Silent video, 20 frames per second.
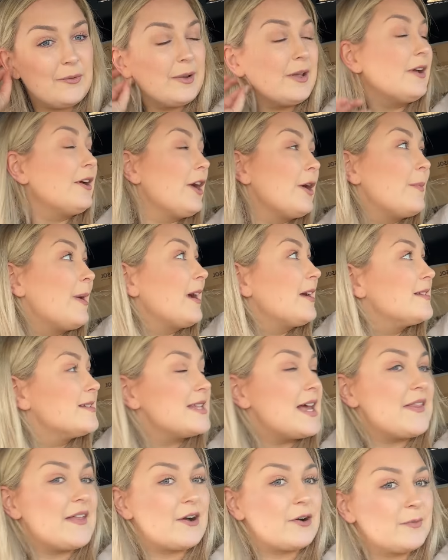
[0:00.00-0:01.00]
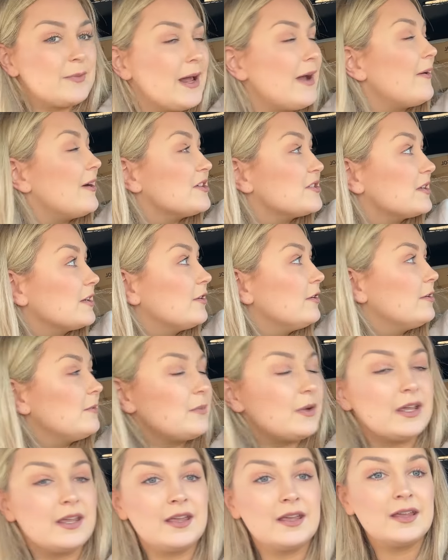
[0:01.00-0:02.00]
we can go back and set that up now actually, couldn't
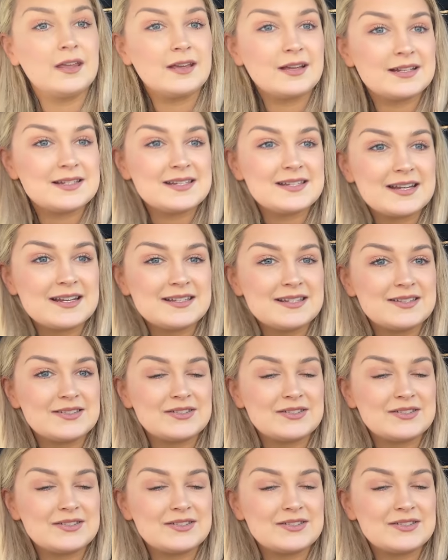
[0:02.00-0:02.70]
we? Because it's nice and